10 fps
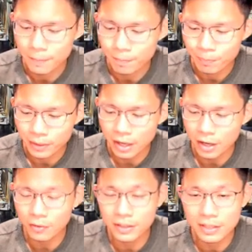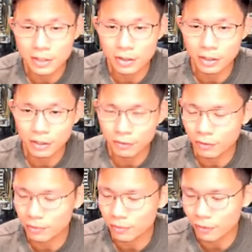How is it going to give you
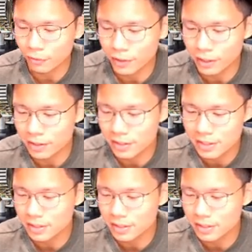confidence?